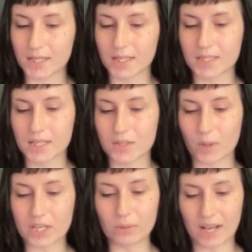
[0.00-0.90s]
This is
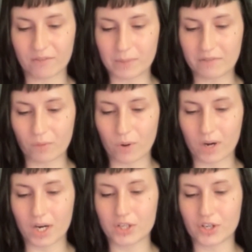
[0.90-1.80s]
what you left me for.